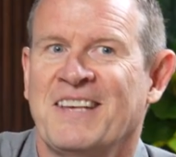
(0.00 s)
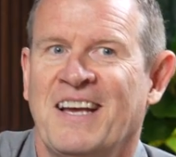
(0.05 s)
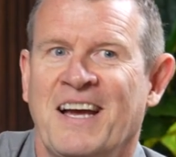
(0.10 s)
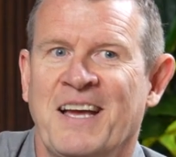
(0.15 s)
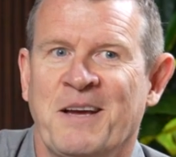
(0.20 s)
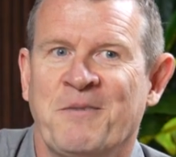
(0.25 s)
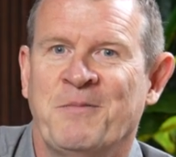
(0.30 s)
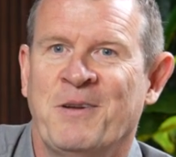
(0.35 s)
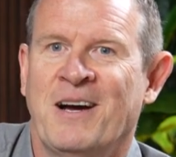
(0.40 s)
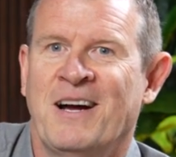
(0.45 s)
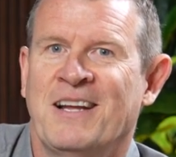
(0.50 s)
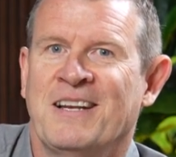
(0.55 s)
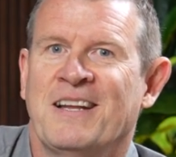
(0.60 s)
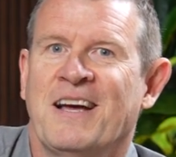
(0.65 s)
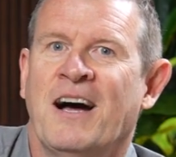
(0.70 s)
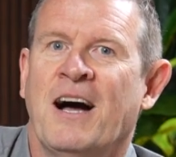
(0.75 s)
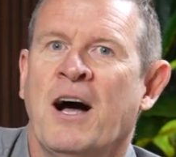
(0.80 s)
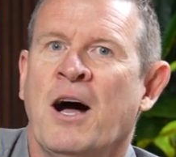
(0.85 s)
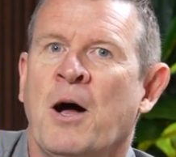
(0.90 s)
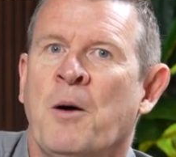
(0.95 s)
I am not.
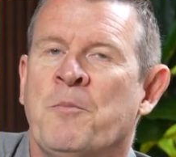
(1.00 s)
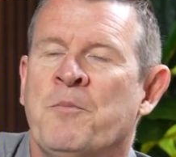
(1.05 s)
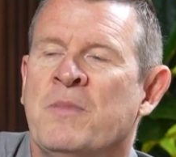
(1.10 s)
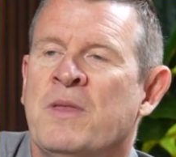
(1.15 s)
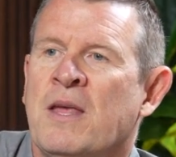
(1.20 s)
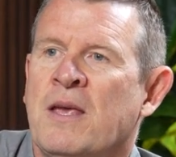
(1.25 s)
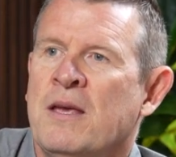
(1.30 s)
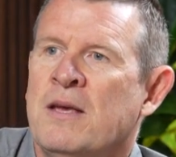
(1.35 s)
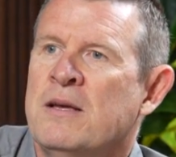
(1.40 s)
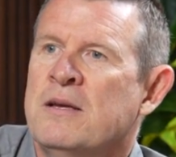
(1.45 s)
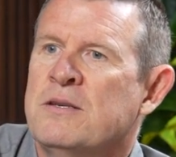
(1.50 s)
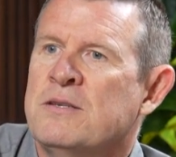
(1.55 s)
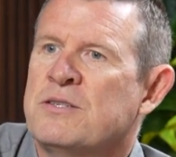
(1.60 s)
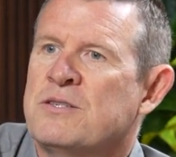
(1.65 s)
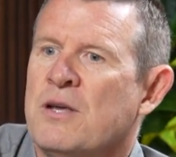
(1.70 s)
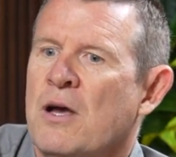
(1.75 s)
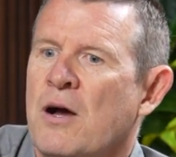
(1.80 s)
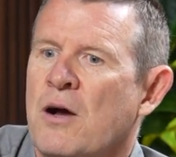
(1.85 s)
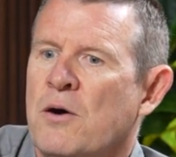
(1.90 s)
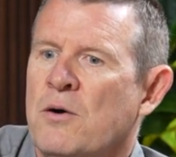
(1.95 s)

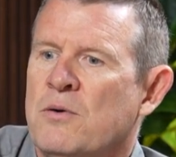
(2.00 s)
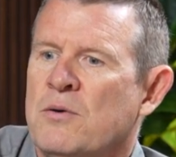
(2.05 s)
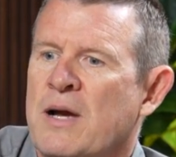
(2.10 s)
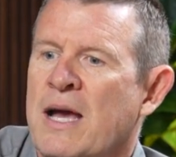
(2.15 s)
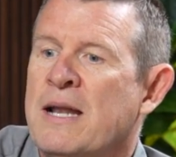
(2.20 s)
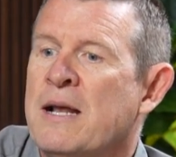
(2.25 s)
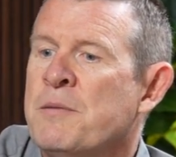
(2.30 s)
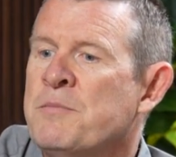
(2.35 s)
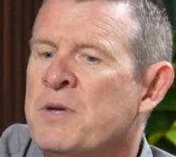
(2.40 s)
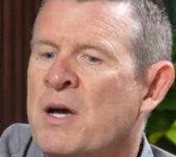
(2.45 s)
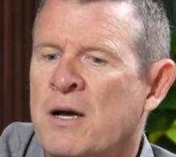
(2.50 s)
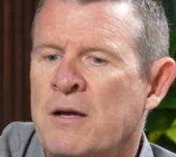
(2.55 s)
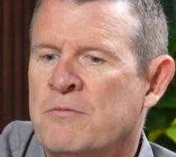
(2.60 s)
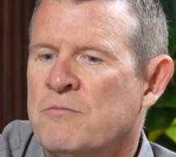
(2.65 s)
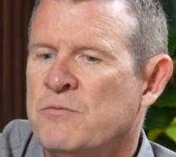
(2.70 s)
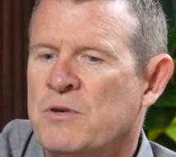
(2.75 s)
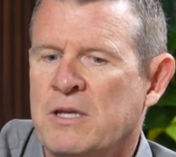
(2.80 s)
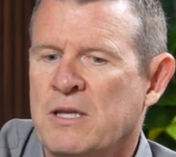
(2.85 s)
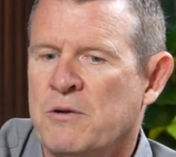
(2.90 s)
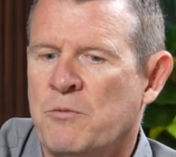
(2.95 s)
So, and I'm not
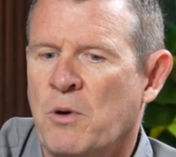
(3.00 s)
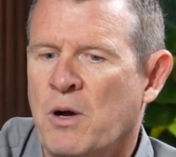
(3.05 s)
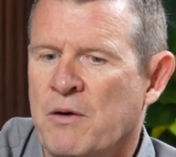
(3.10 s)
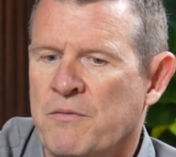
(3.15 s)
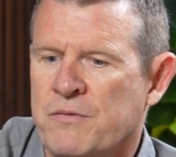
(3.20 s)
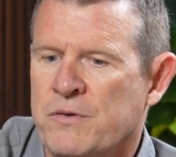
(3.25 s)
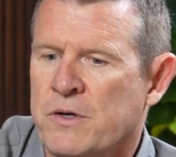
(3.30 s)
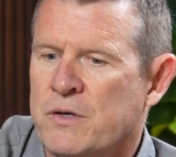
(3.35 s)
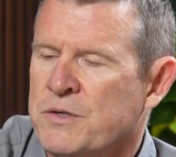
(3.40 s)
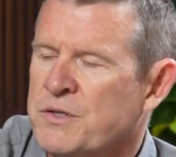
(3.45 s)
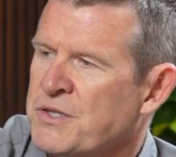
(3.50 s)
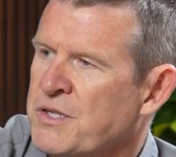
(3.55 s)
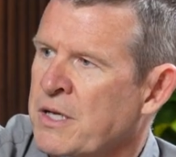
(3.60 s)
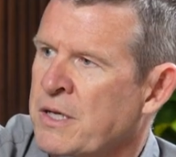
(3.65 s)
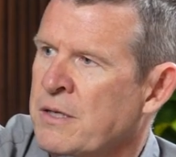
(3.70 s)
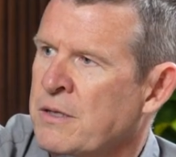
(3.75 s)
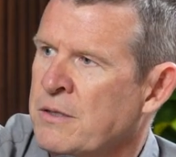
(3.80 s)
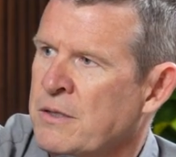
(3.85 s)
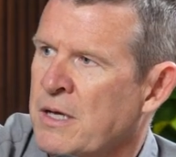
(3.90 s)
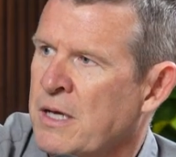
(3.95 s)
really well versed
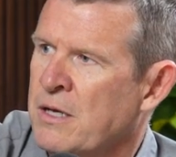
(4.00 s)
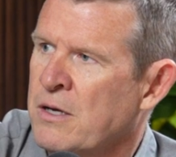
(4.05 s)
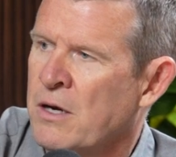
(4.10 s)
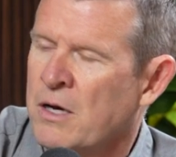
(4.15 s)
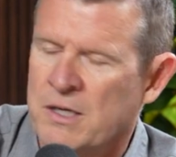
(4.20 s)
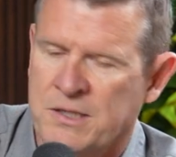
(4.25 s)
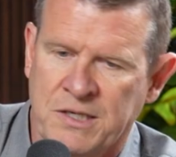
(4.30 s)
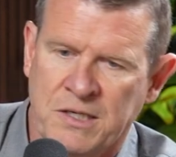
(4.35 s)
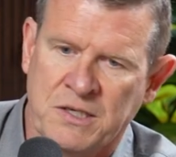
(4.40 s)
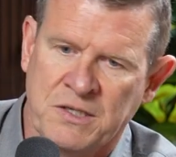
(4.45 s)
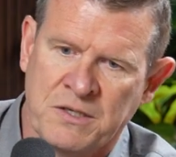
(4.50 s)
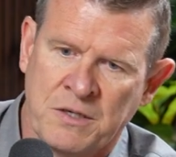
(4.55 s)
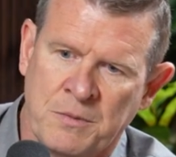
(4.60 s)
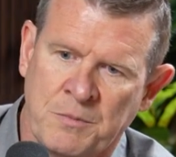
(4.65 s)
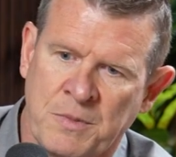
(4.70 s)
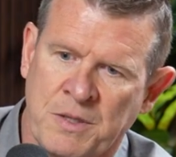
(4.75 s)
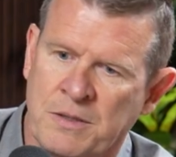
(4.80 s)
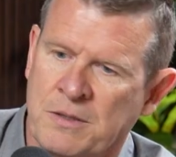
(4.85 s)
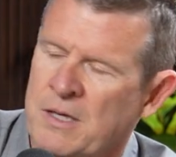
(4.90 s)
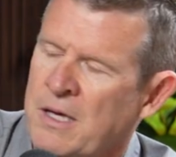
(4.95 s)
in
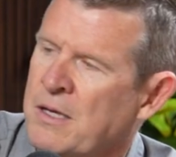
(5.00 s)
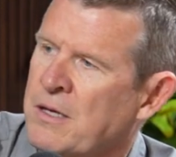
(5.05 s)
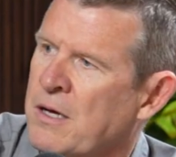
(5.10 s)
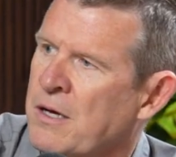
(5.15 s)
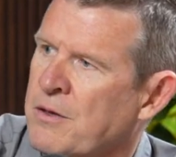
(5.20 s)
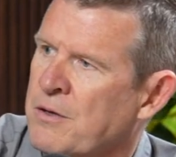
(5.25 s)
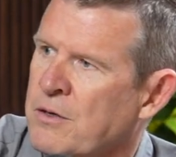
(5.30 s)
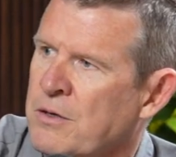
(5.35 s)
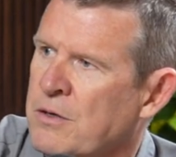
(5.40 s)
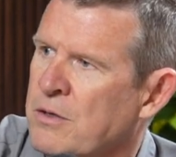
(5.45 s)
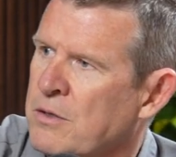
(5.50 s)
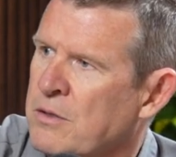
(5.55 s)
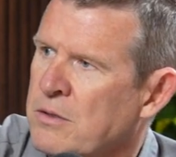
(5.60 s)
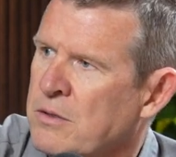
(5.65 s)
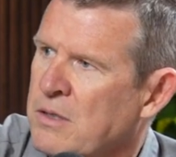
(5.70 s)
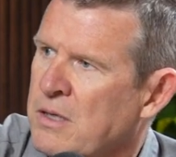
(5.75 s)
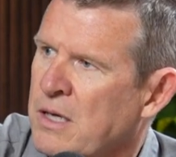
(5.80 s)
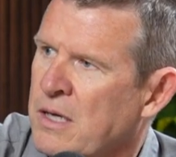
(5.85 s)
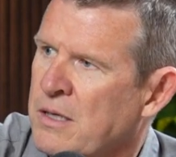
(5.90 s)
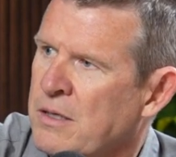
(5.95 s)
autism and other
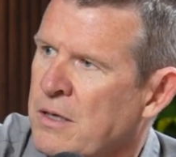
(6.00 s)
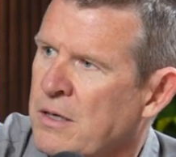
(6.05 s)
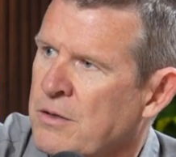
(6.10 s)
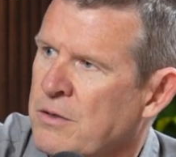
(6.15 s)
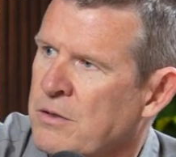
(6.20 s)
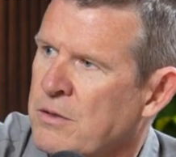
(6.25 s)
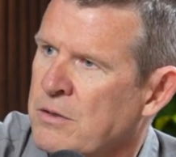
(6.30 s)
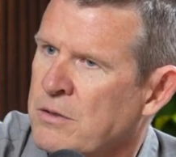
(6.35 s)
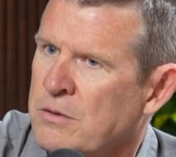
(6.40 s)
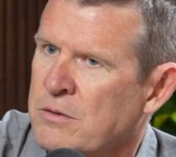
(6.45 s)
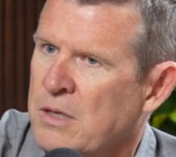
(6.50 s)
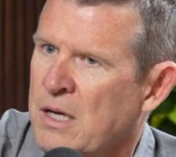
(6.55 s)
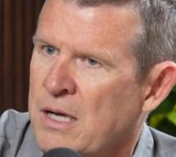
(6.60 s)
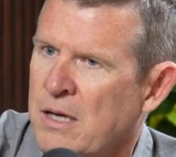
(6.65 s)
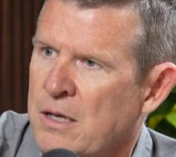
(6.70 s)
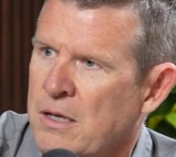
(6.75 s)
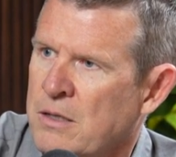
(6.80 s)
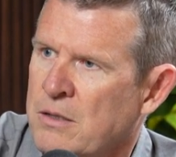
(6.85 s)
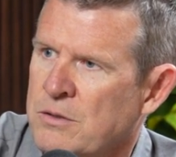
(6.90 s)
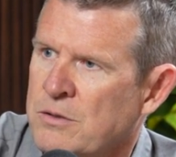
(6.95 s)

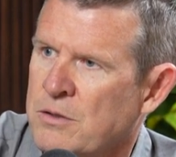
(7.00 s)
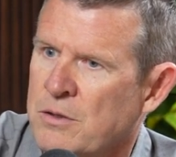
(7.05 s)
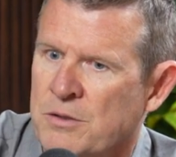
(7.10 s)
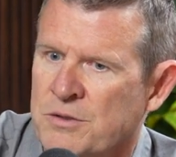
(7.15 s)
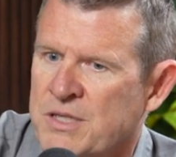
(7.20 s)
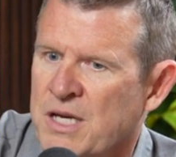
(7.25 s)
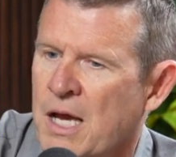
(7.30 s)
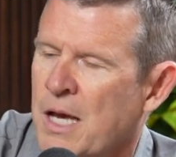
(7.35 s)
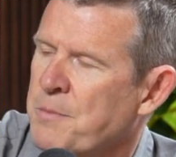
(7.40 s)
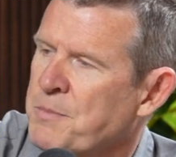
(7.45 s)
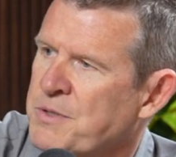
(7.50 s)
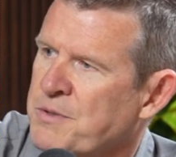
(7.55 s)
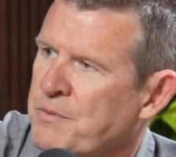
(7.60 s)
neurotypes,